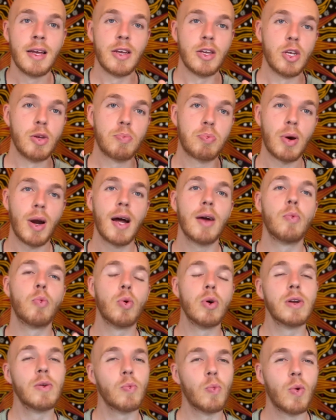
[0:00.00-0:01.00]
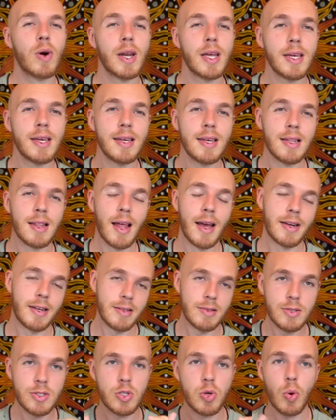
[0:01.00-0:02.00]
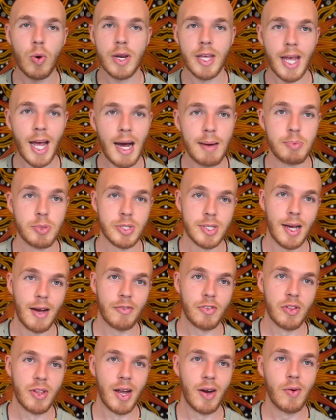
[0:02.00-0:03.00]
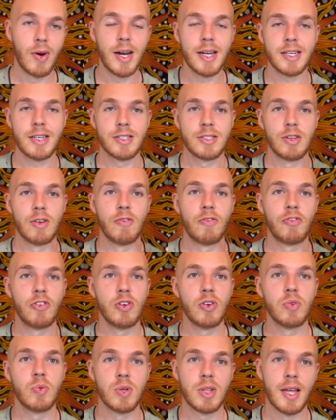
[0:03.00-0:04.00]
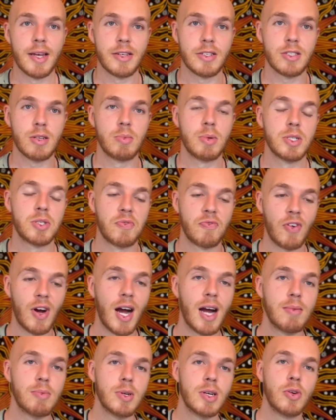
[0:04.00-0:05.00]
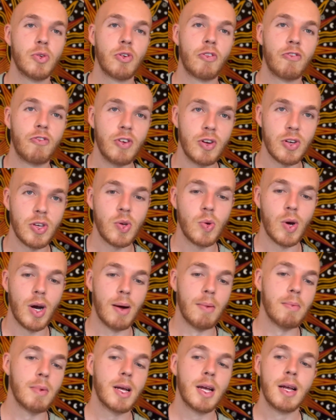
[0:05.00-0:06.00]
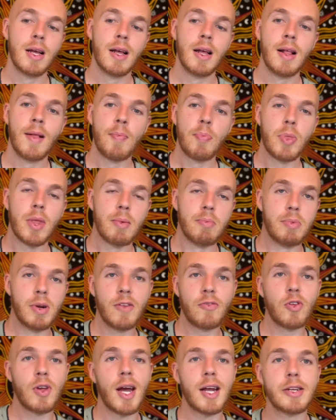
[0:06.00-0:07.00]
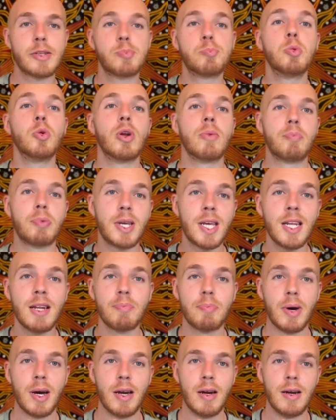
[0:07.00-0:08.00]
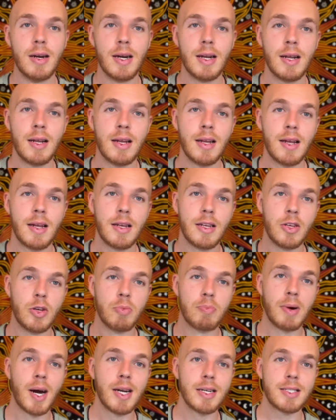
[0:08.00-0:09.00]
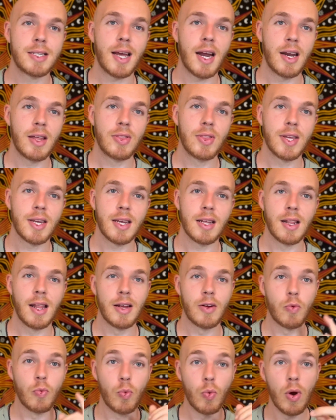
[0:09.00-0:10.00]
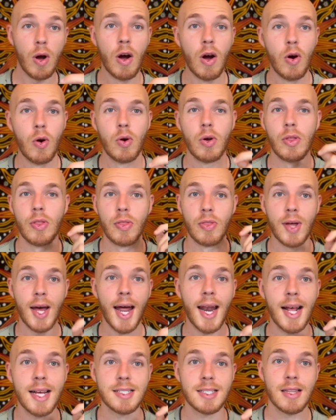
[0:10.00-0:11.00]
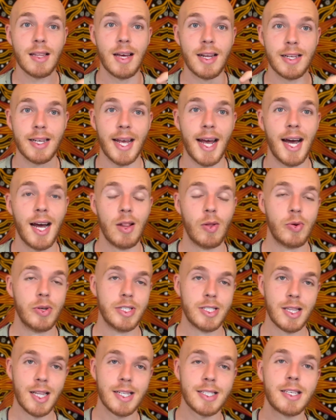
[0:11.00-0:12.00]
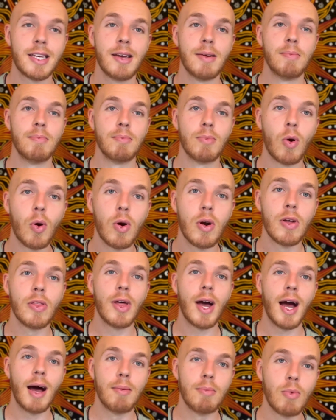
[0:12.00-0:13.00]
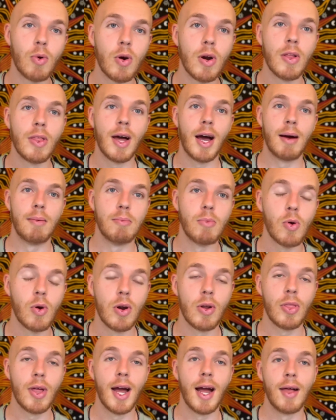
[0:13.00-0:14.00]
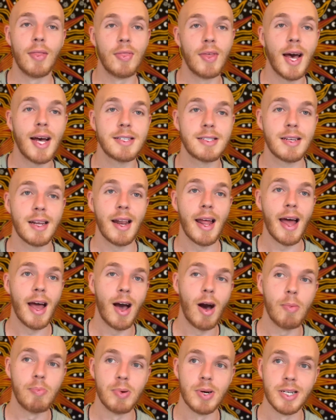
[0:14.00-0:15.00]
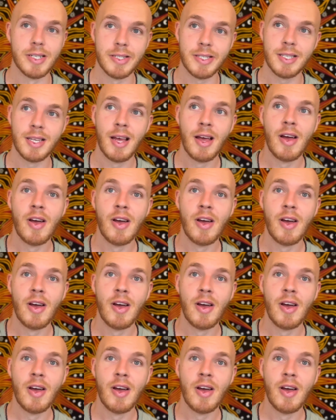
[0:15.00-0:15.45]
you probably wouldn't want to eat like 20 apples after that, right? Because they're filled with like so much fiber, it would fill you up. But if you had a spoon of peanut butter, your body's kind of thinking like, whoa, that has a lot of calories. Let's get more of that, more of that, more of that. That's going to help us